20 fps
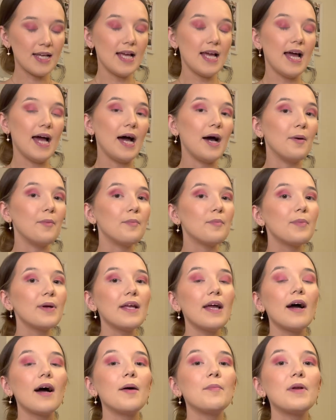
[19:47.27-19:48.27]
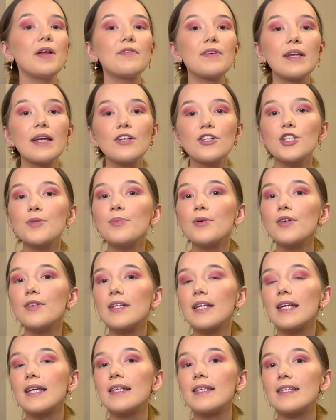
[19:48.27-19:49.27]
But yeah, I'm loving it just because it
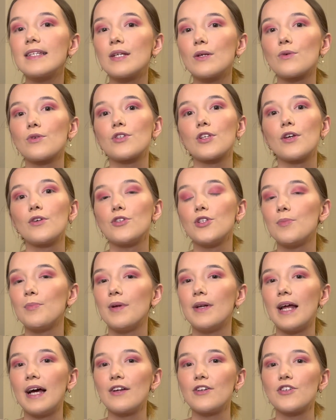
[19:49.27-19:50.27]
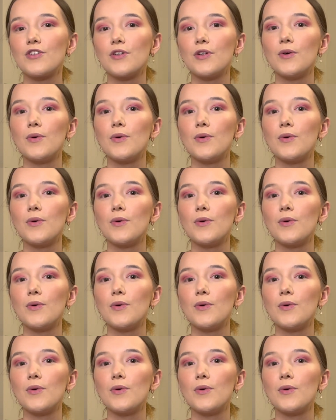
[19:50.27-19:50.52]
is still so super natural.